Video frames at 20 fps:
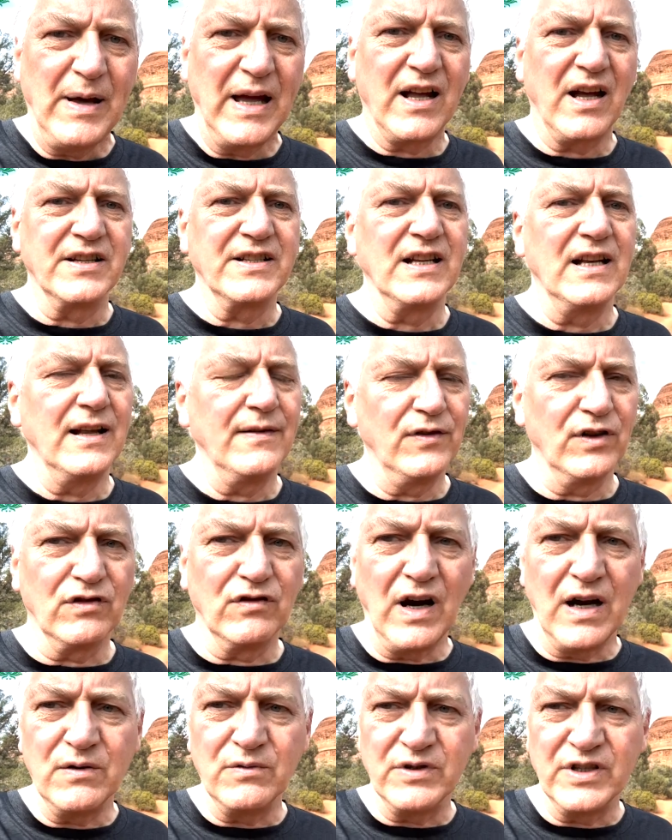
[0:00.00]
back onto level
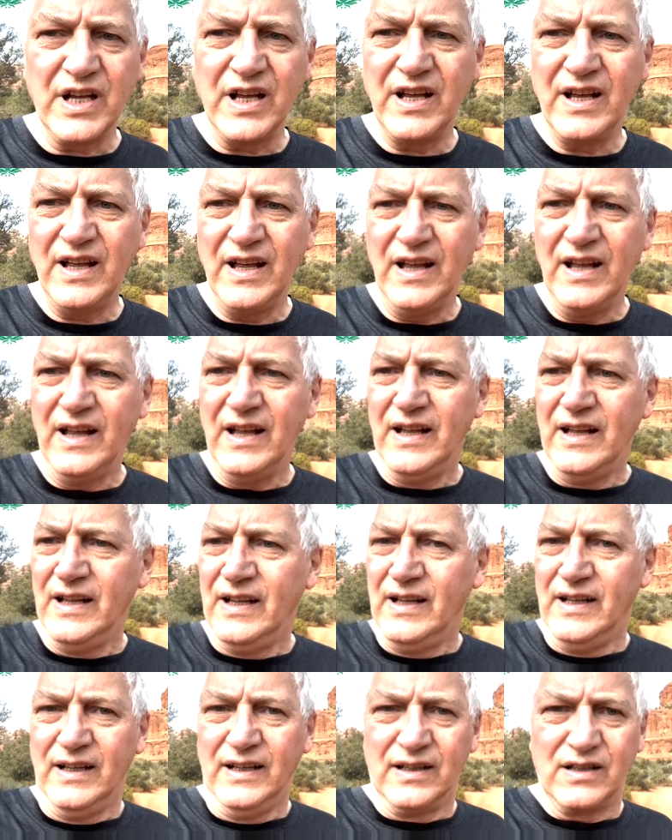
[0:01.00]
ground.
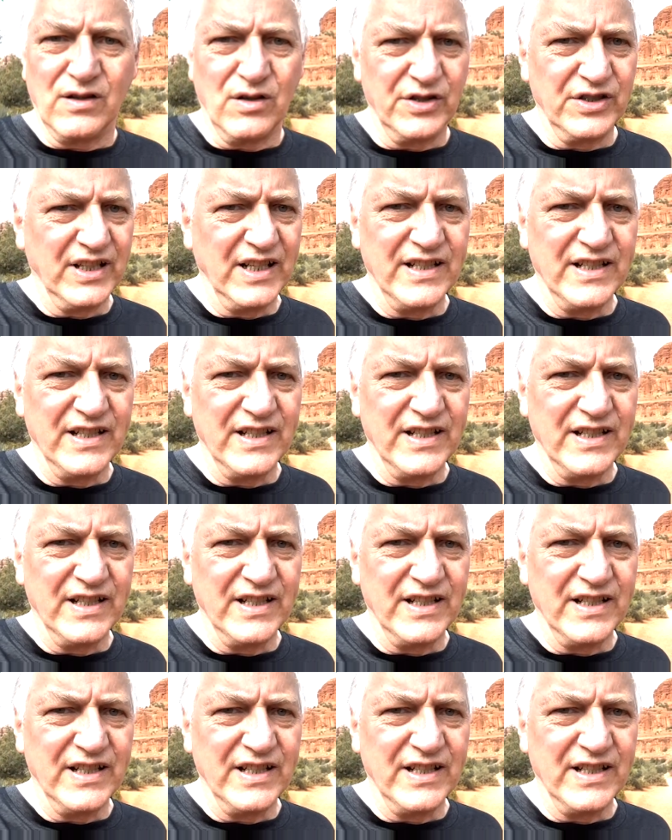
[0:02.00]
Of course,